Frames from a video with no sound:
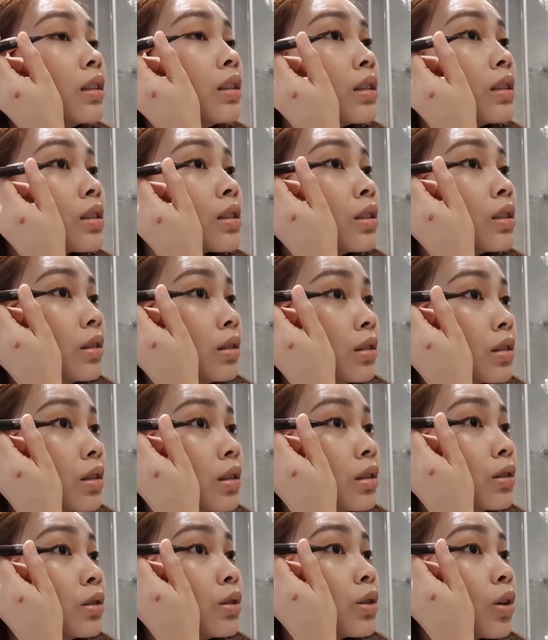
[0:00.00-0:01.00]
Just
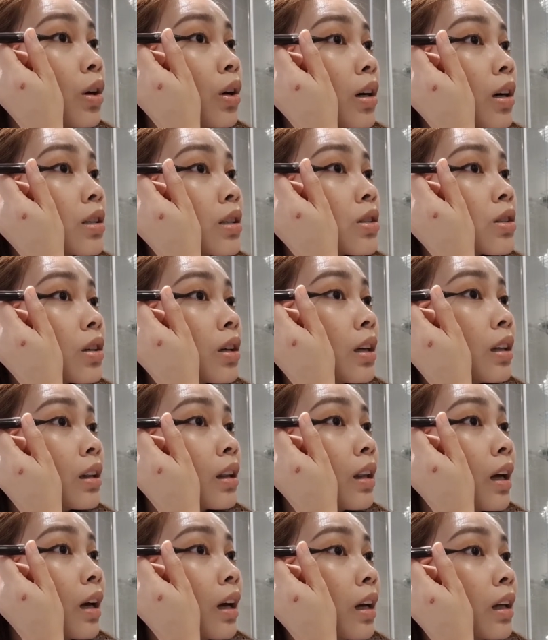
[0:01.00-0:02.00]
draw a straight
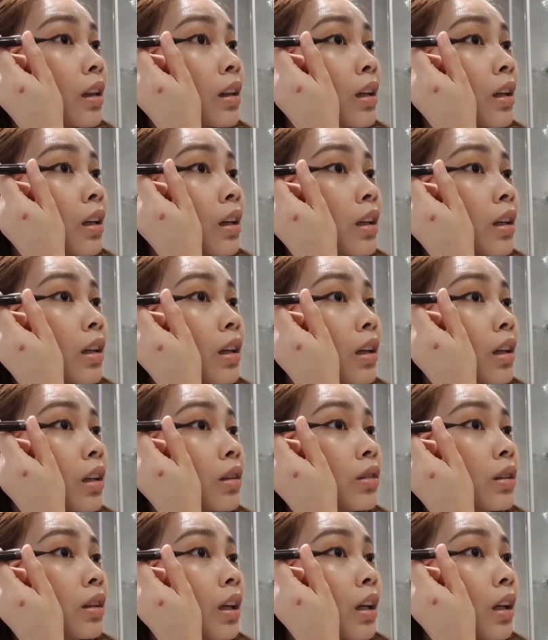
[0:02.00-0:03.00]
line. Then,
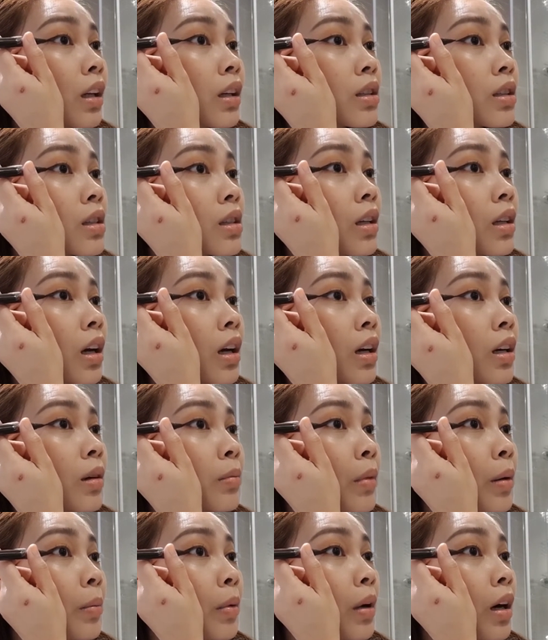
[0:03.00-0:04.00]
i-connect lang siya sa
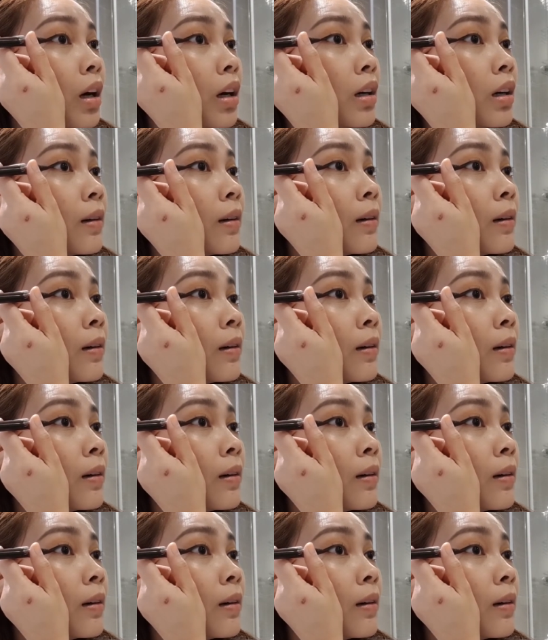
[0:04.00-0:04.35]
baba.